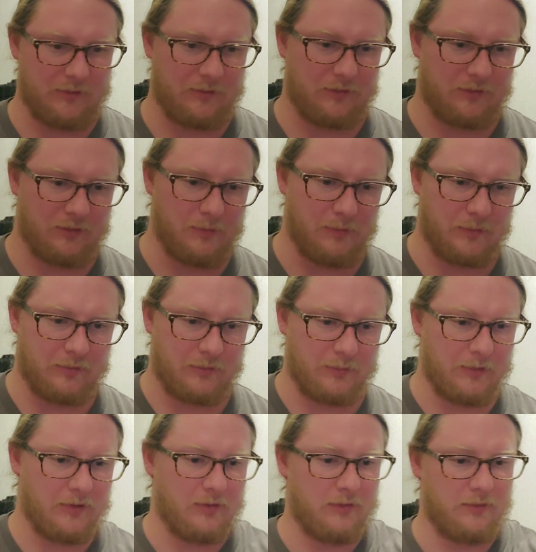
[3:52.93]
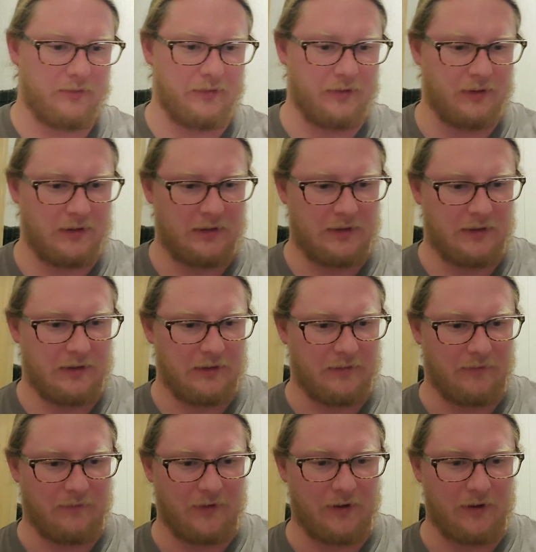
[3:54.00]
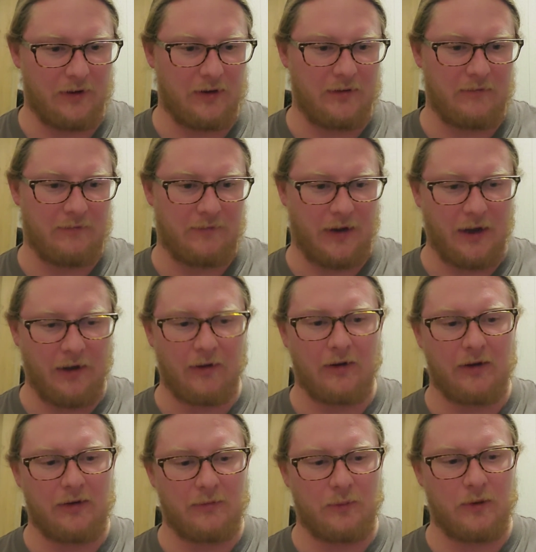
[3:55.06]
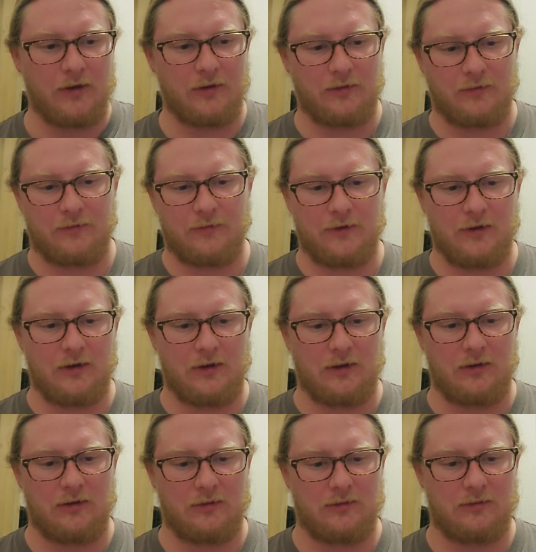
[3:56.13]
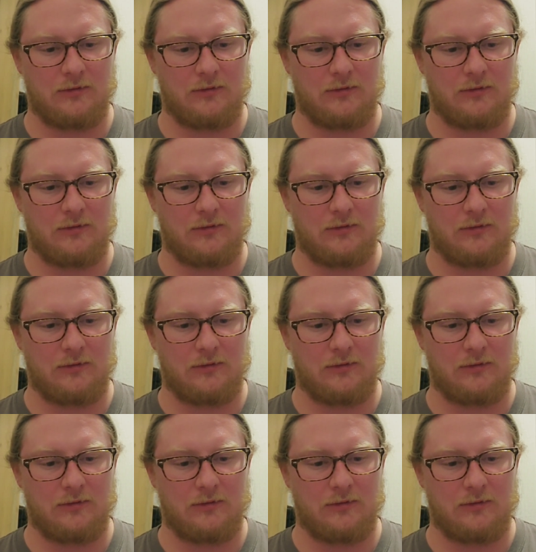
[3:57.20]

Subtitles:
super smooth, very, very well fitting.